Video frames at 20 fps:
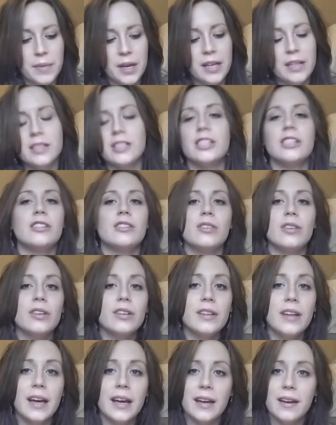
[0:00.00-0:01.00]
it just
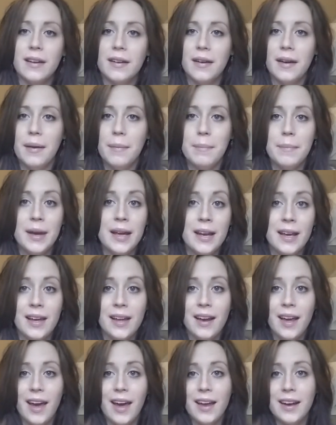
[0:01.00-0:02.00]
took like a
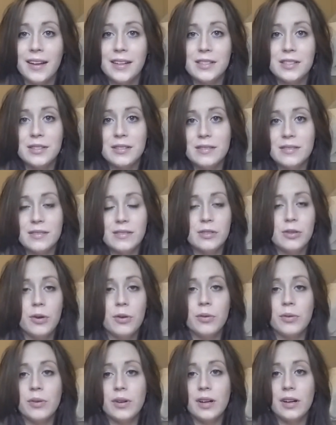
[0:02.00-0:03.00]
minute, and it
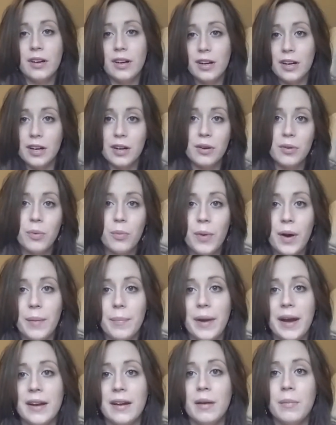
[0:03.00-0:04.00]
told her
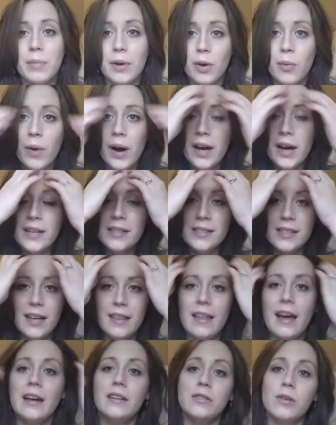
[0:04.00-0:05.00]
what my number was,
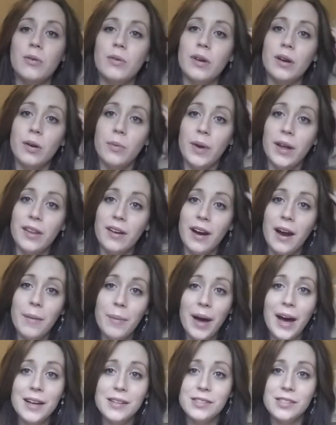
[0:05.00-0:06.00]
and that told her whether I
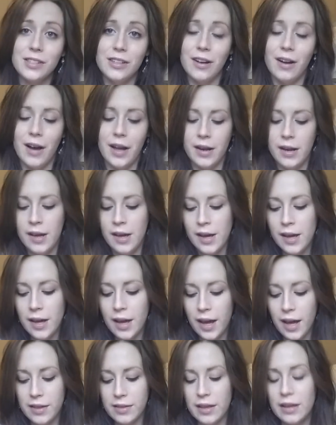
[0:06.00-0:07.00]
passed or not.
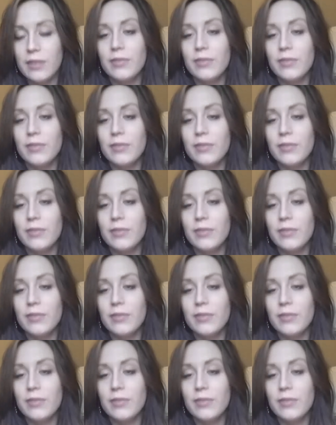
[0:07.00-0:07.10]
And